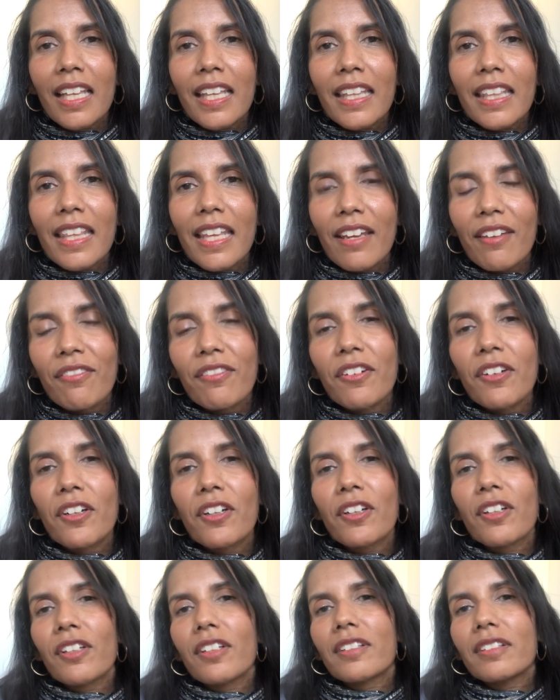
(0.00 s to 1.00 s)

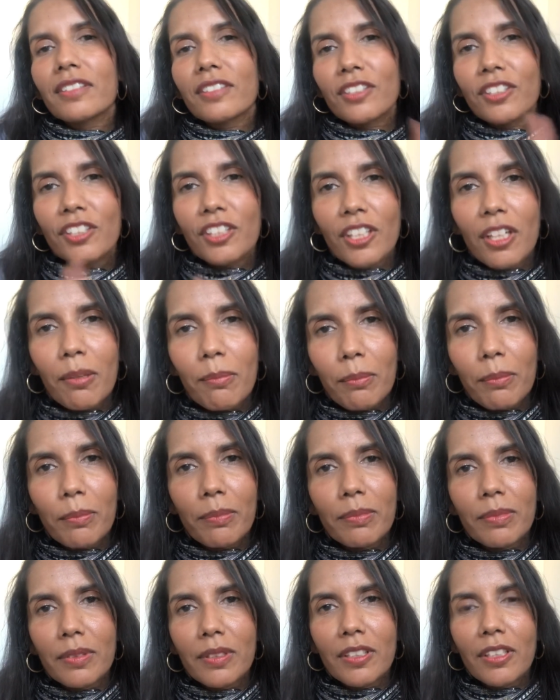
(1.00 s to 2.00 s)
Therefore, jump,
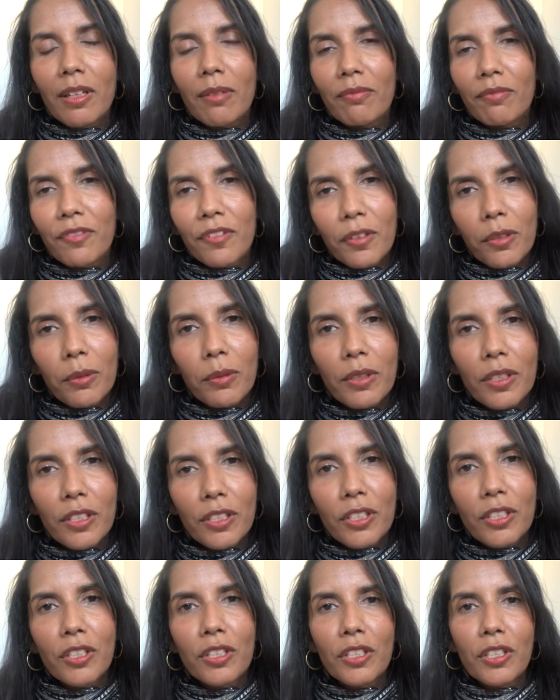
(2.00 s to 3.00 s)
jump forward
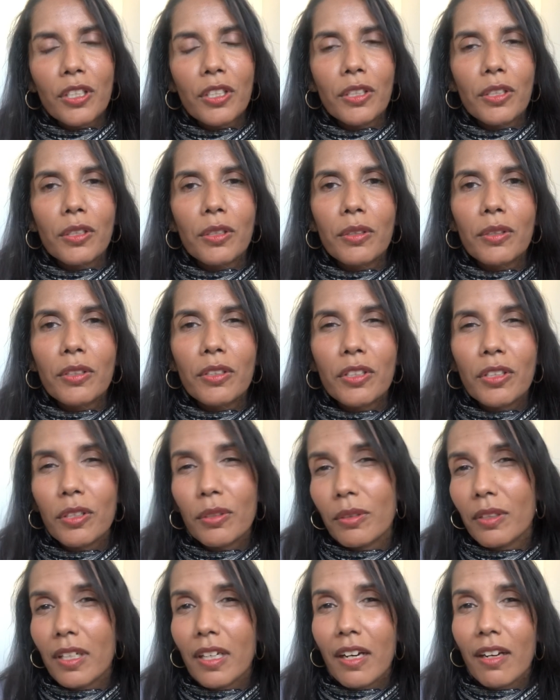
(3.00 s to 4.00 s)
to two
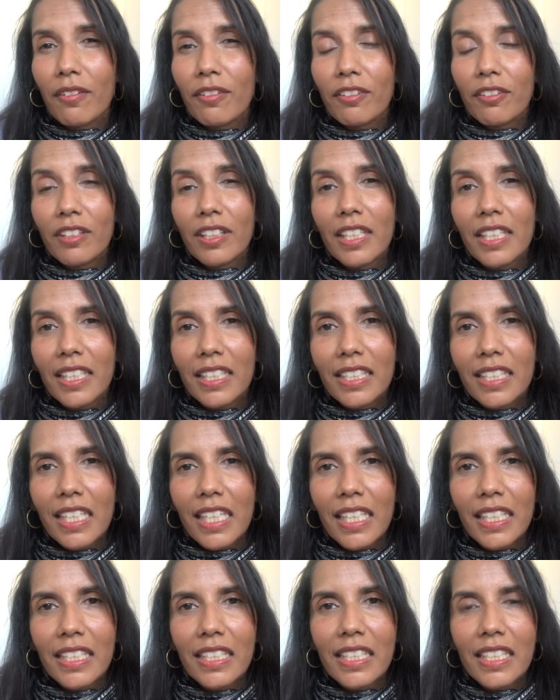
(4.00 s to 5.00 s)
and a half, three years
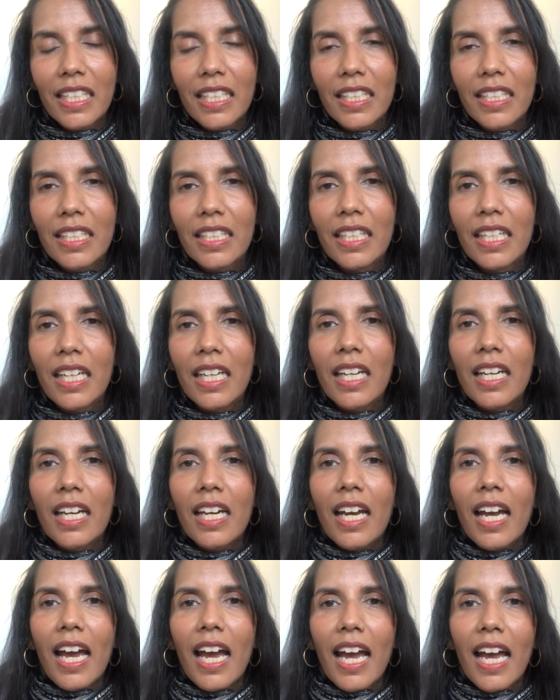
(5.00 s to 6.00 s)
later,
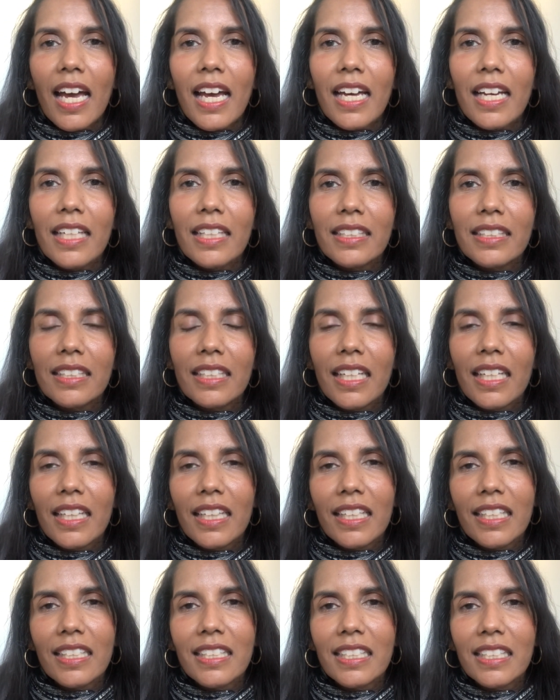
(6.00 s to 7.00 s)
and
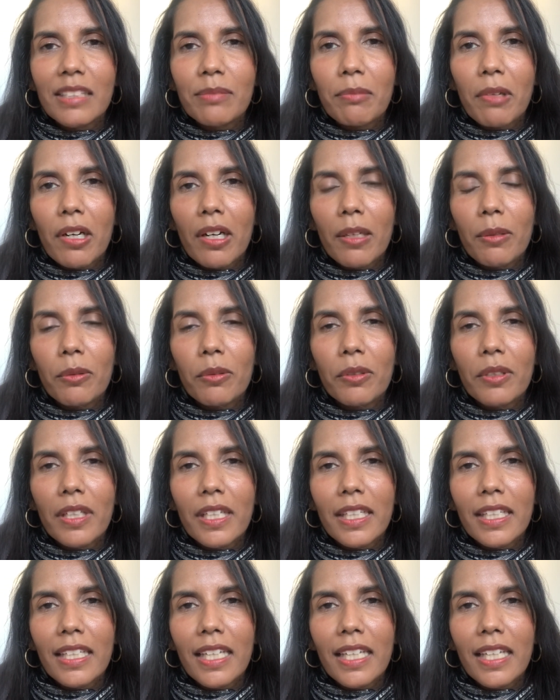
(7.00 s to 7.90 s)
this is my walking